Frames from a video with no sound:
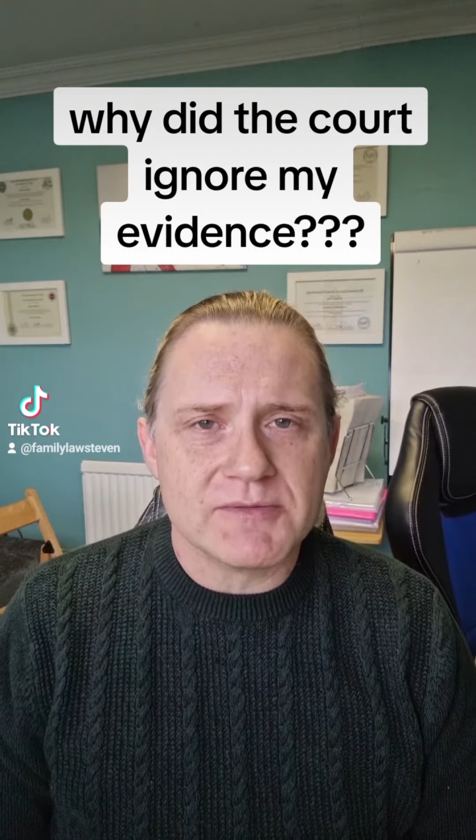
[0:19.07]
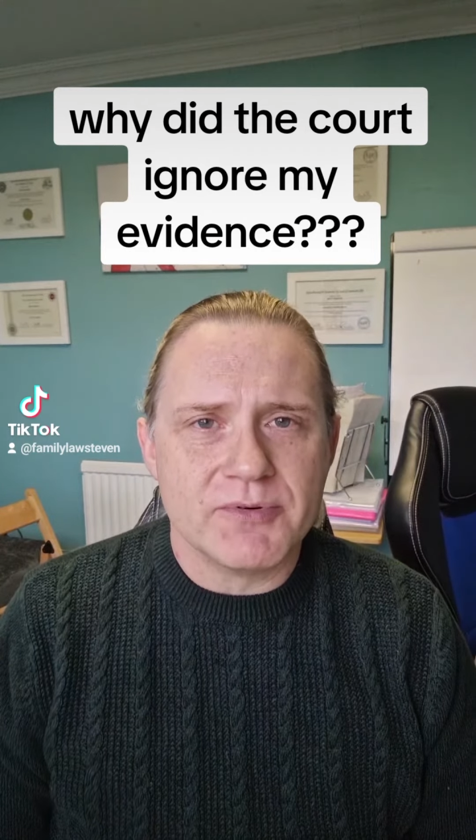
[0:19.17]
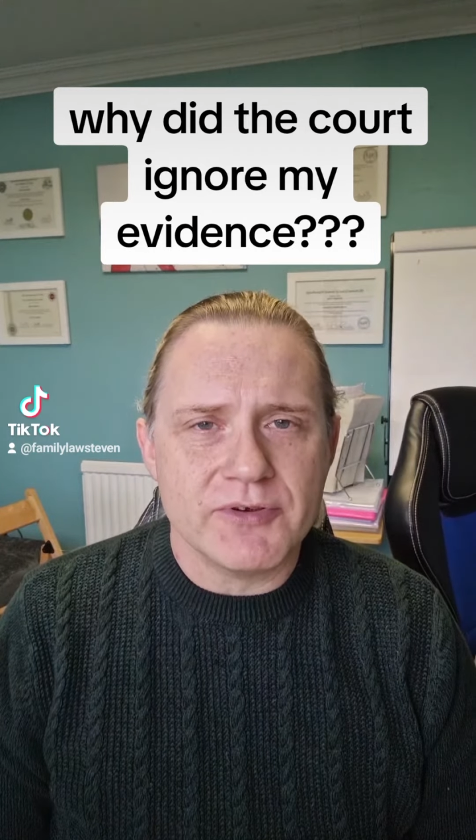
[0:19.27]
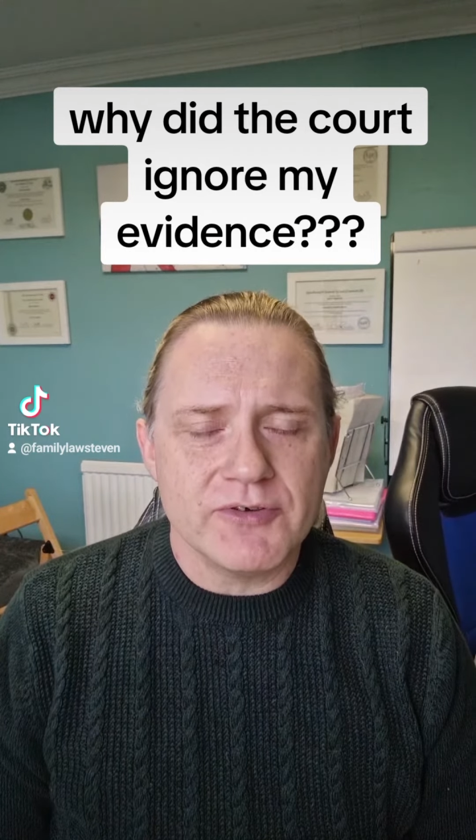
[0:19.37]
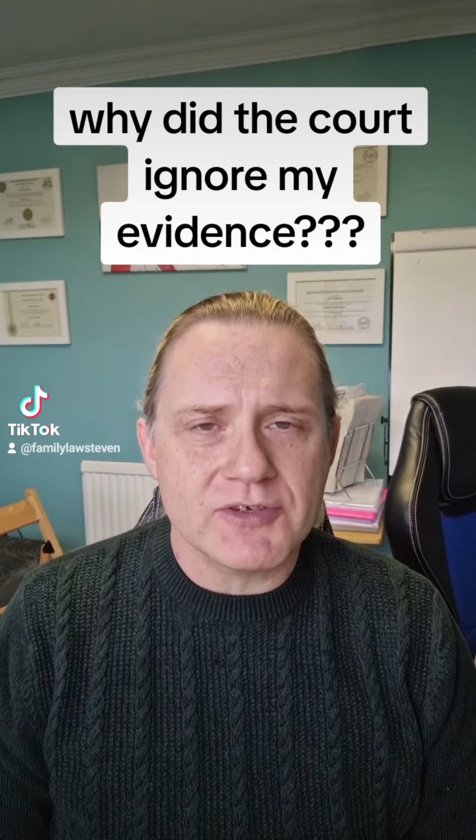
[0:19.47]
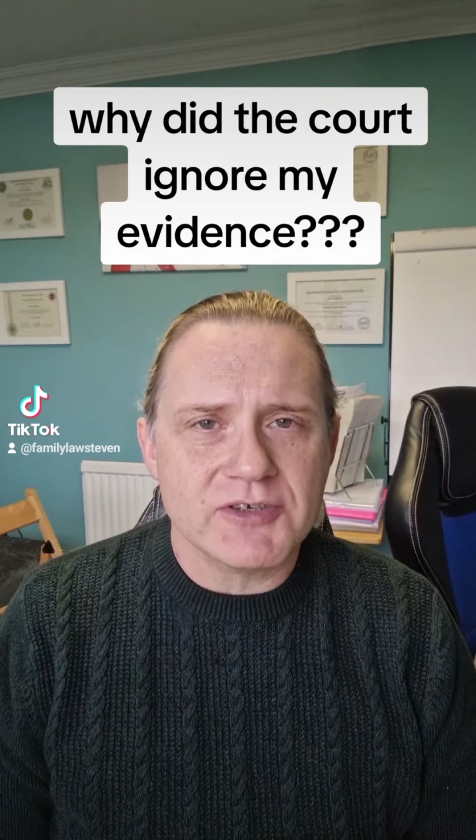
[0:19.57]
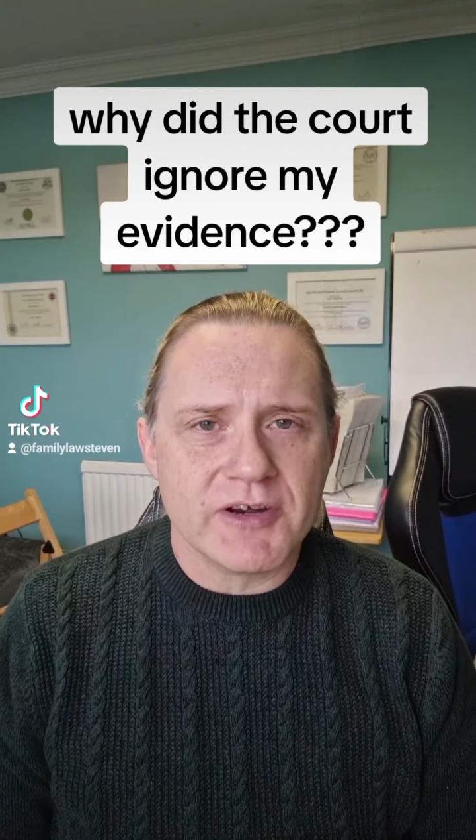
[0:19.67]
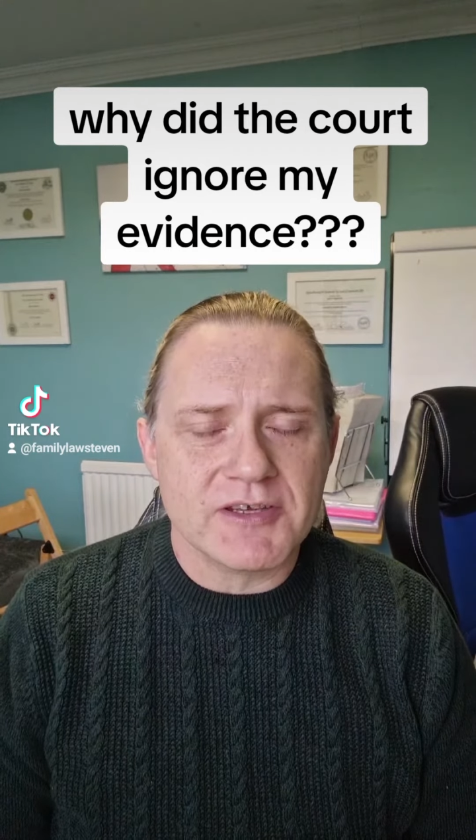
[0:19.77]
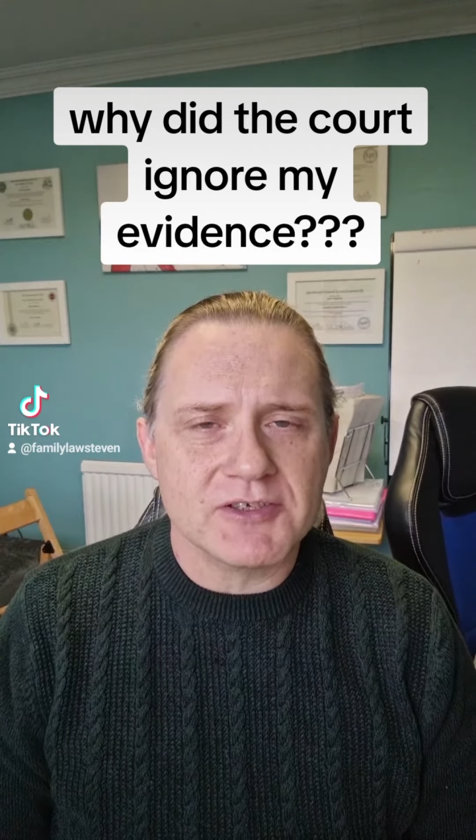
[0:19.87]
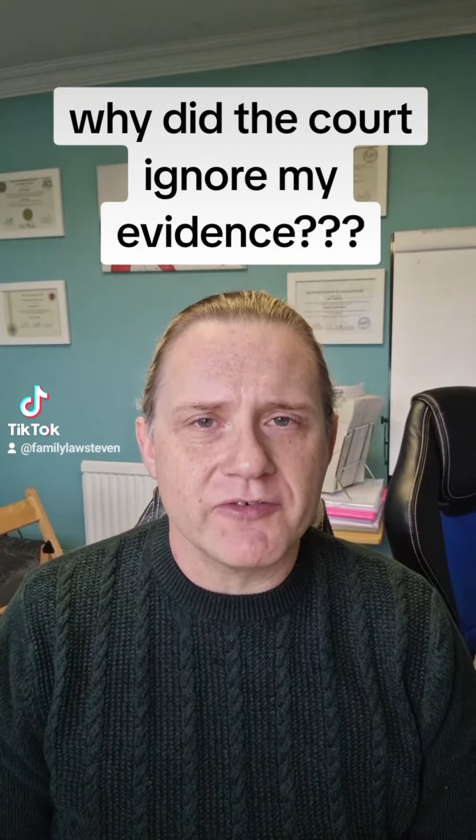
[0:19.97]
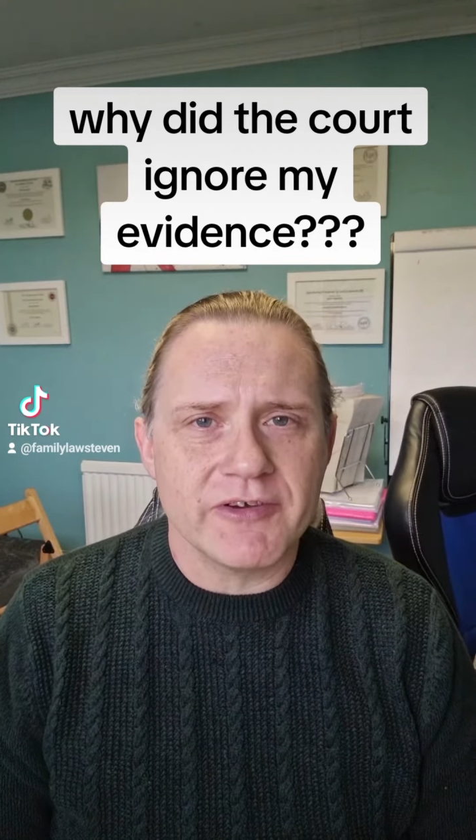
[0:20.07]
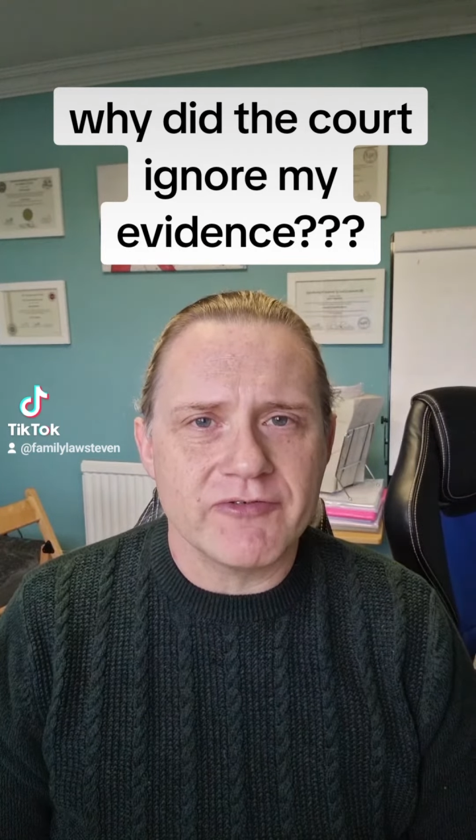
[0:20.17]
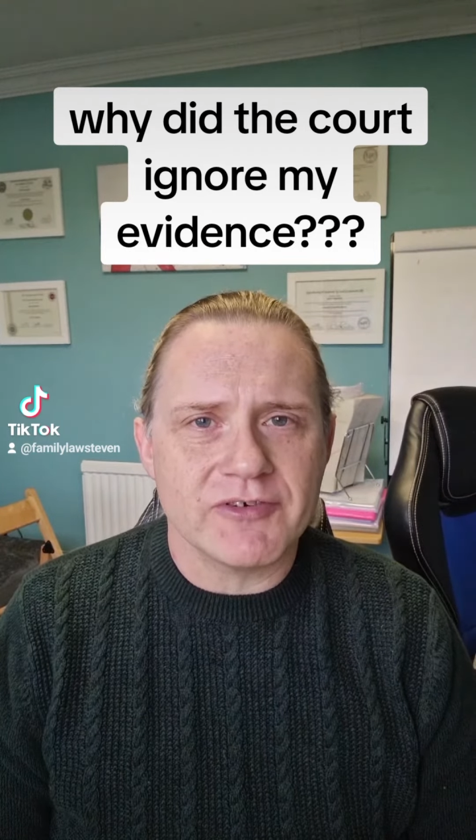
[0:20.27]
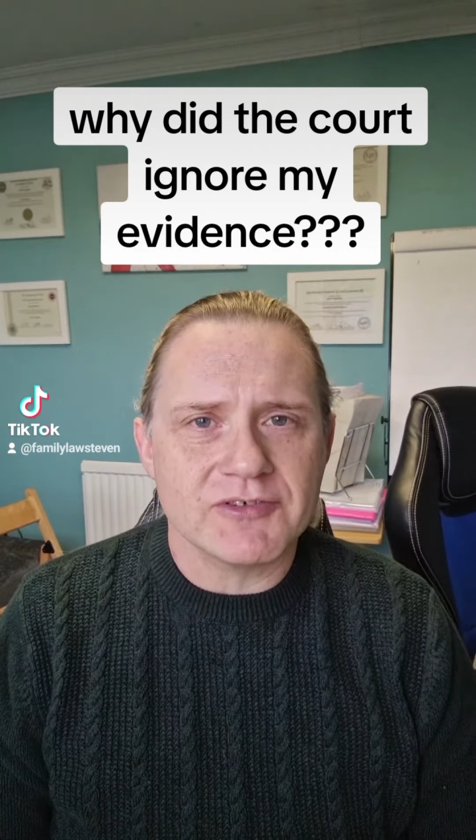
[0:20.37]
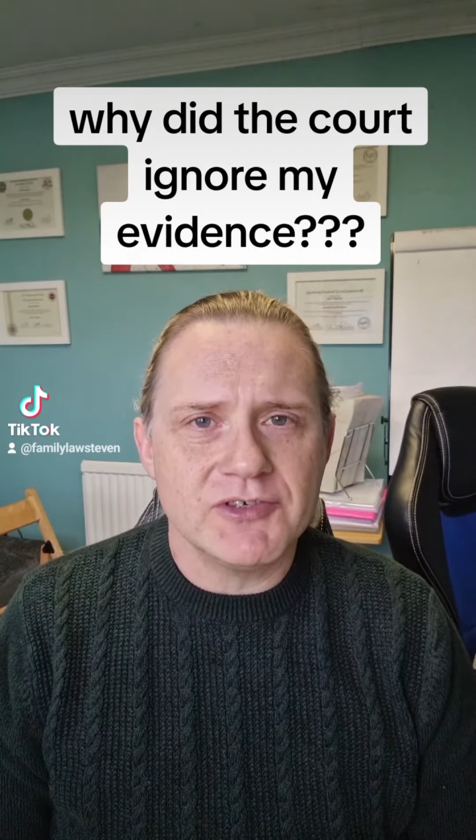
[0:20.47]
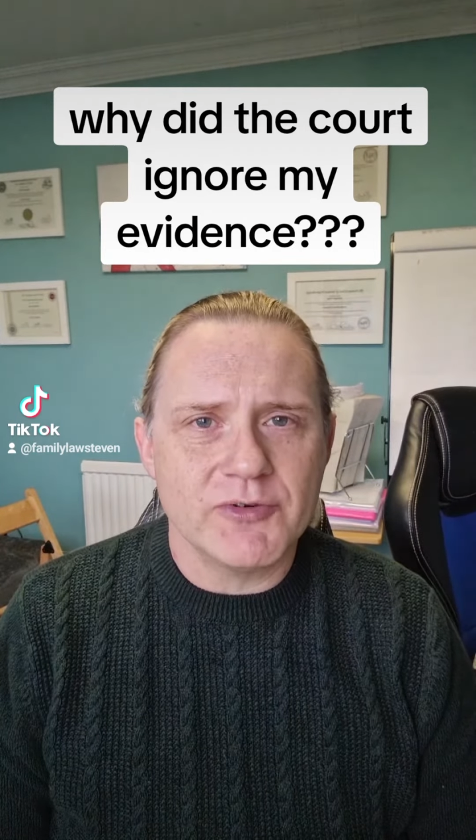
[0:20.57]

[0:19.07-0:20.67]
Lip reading: put your side of the story across.